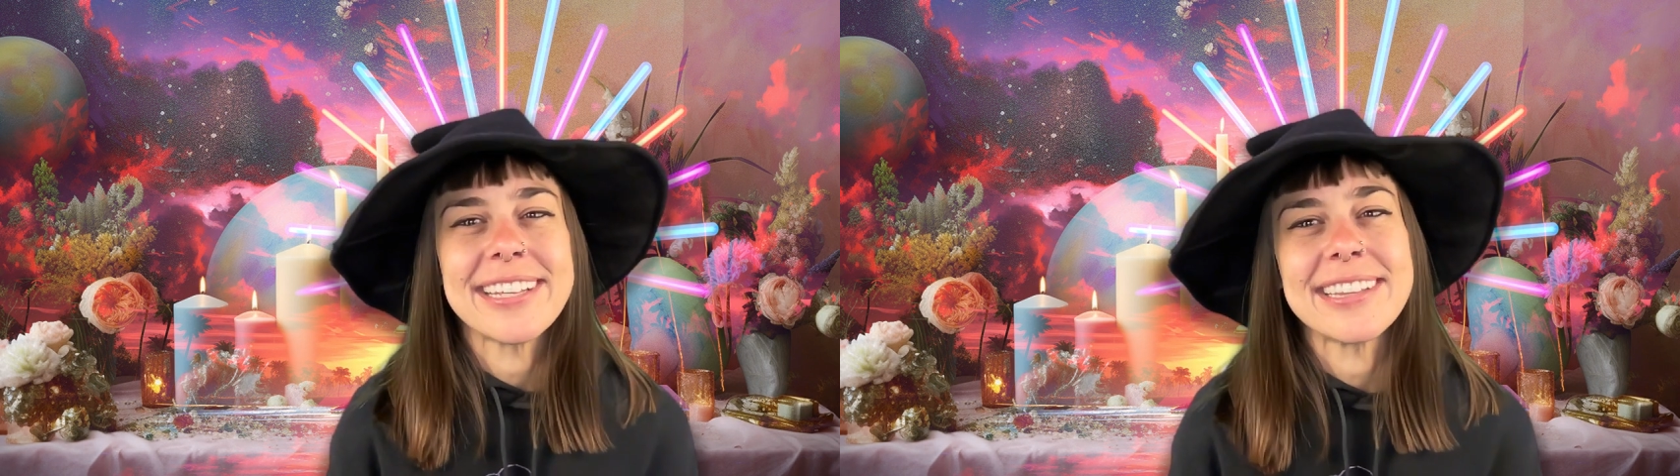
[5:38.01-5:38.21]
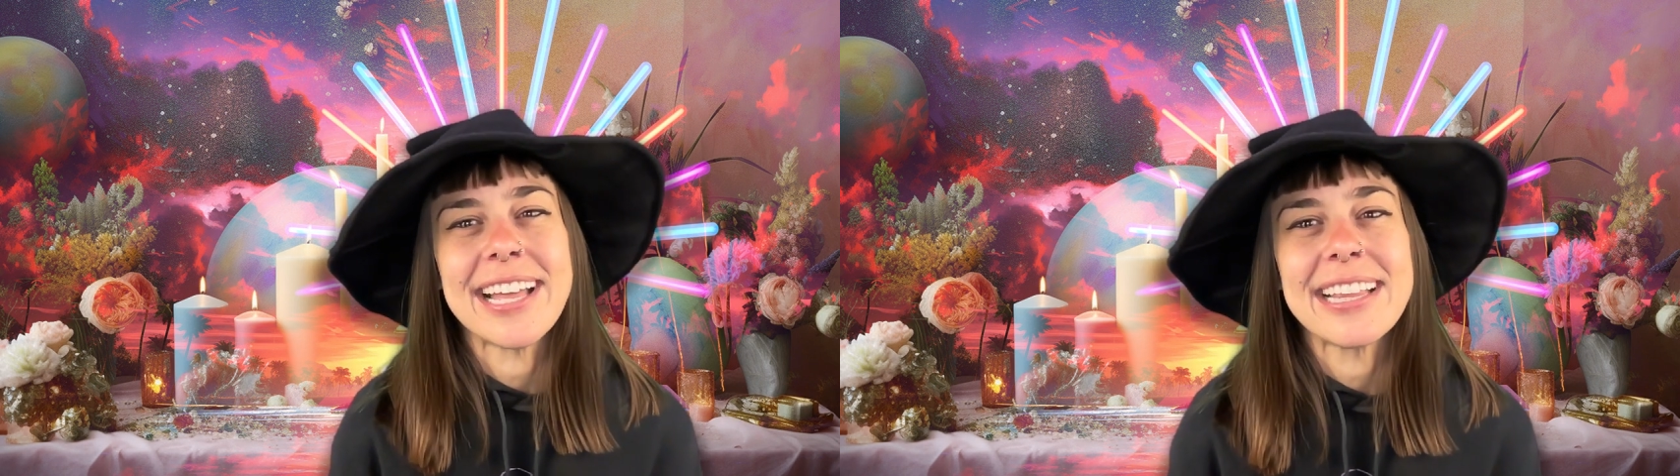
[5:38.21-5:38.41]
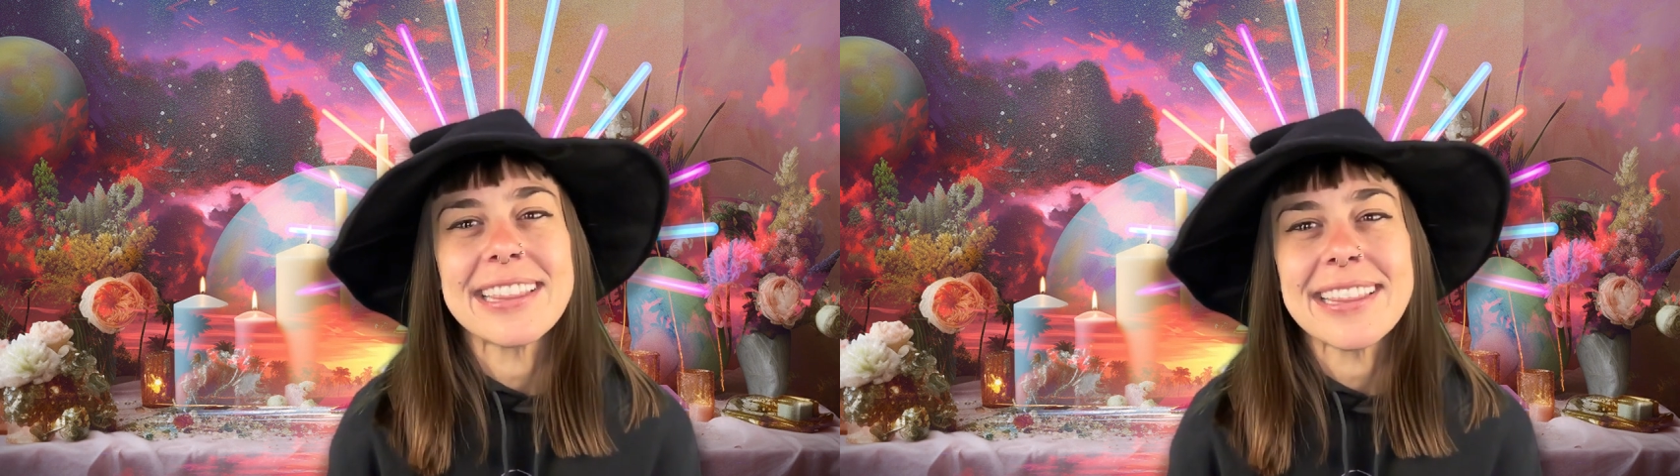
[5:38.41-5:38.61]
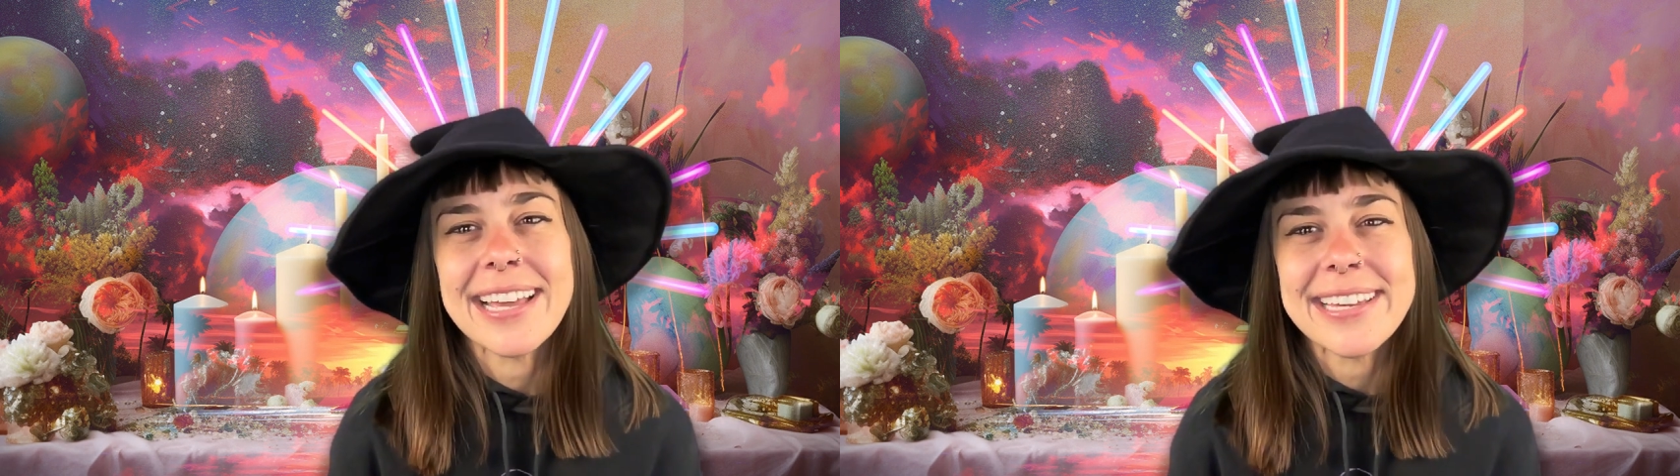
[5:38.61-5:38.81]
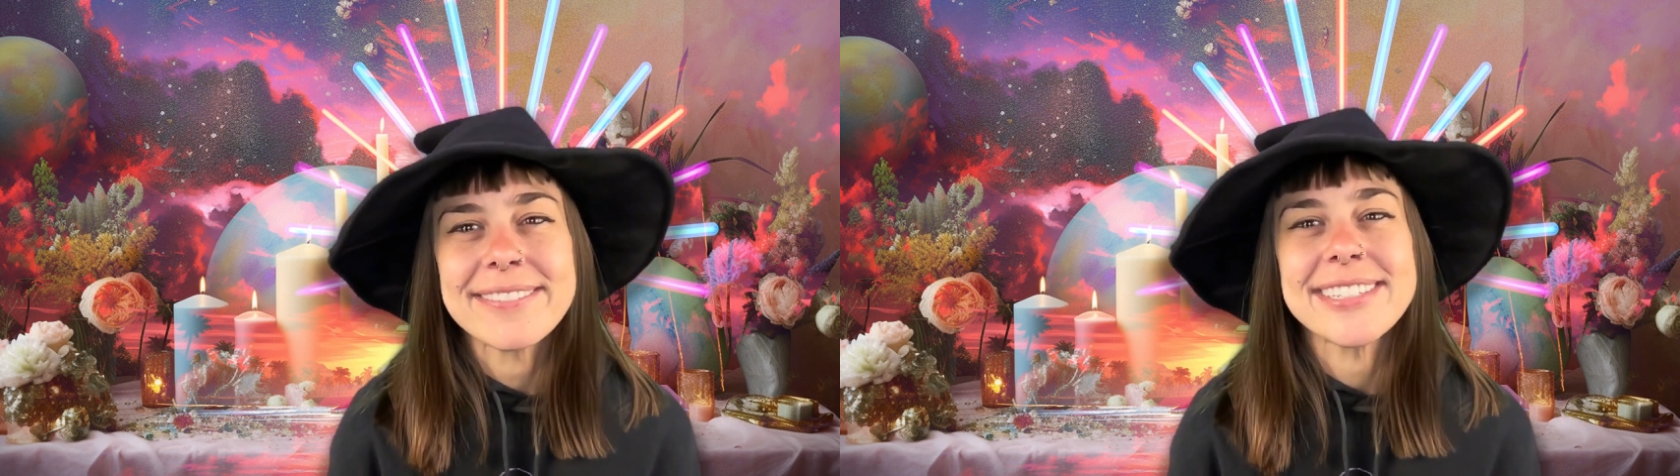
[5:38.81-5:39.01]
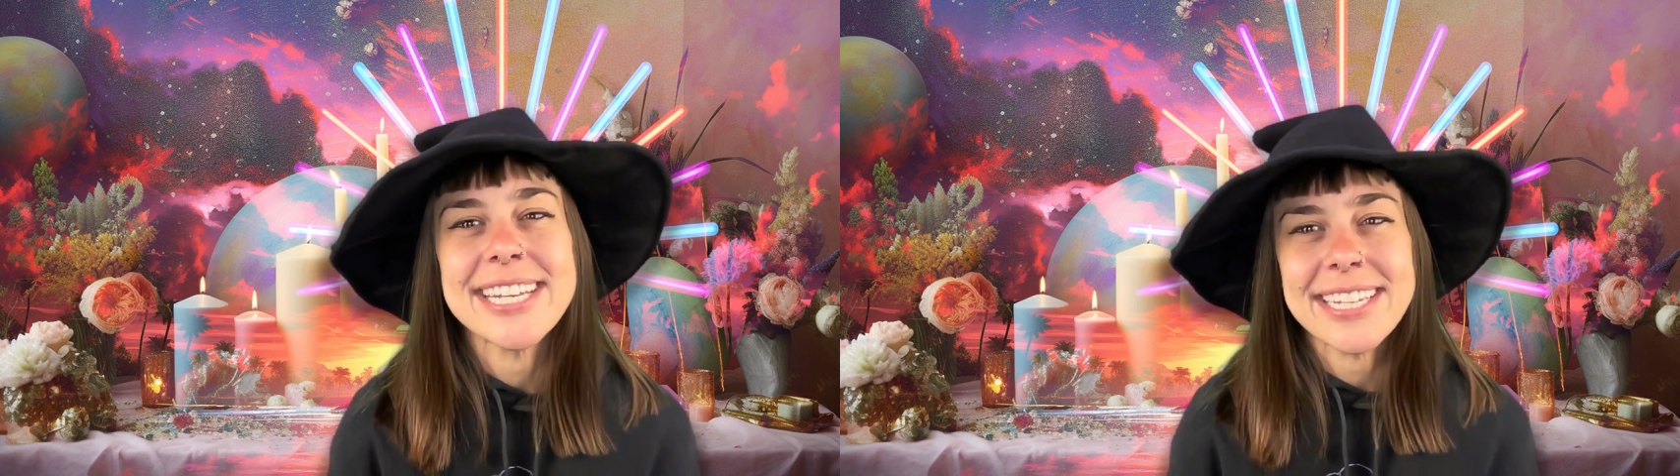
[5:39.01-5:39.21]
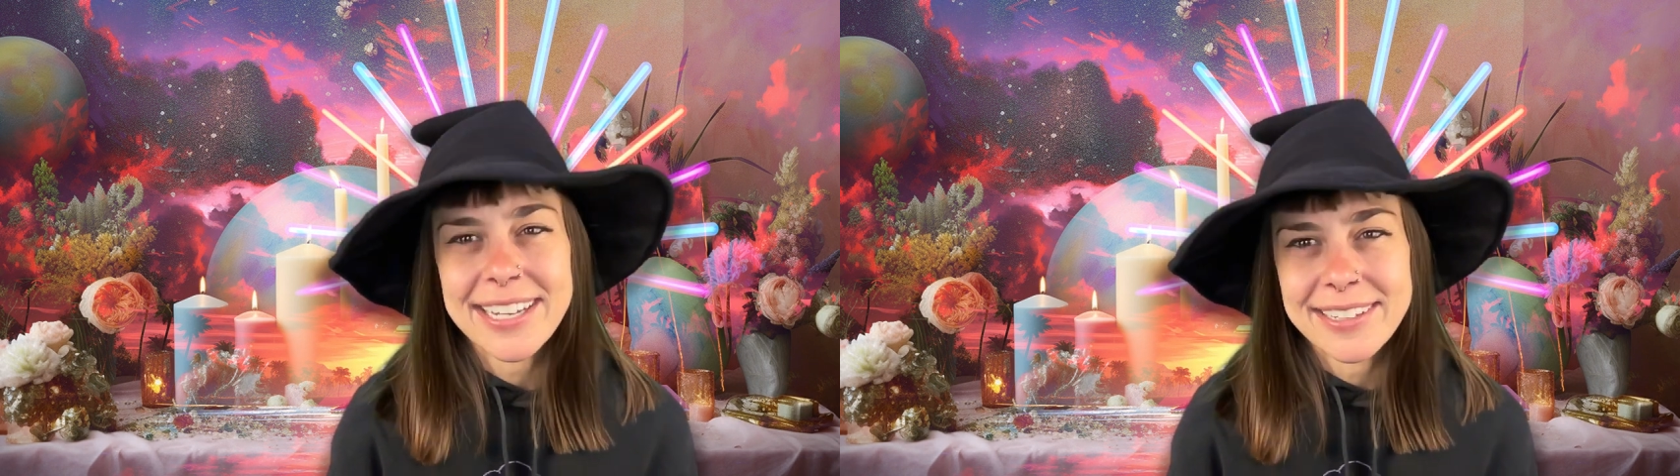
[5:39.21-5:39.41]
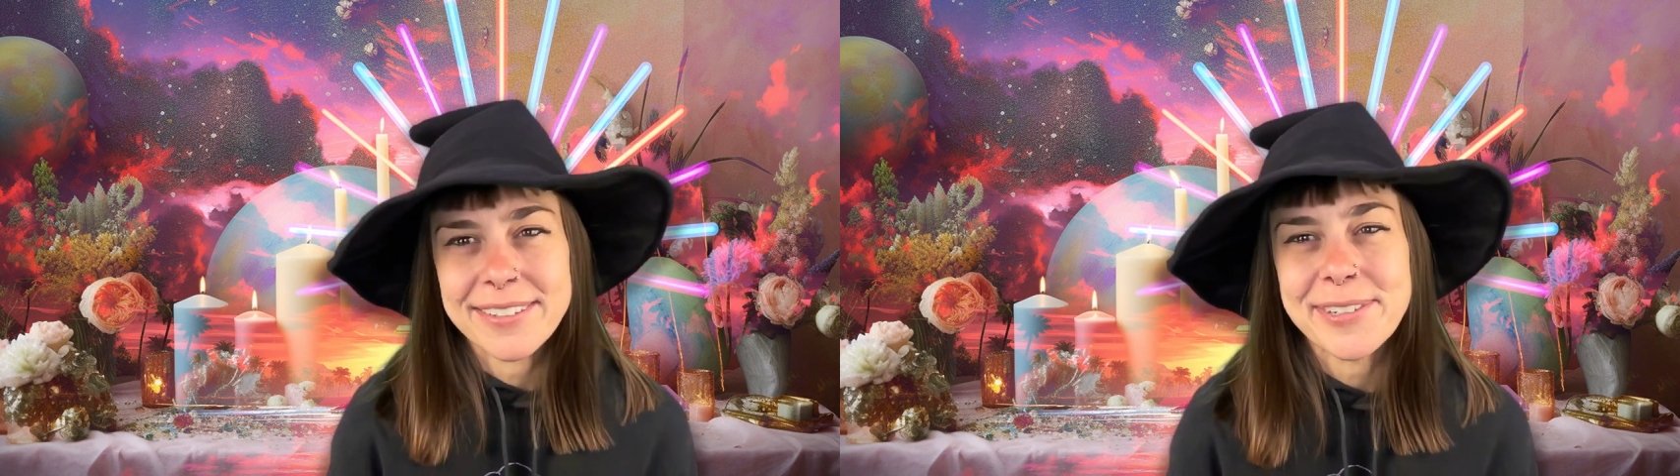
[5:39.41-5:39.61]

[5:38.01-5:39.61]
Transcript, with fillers: and let life take care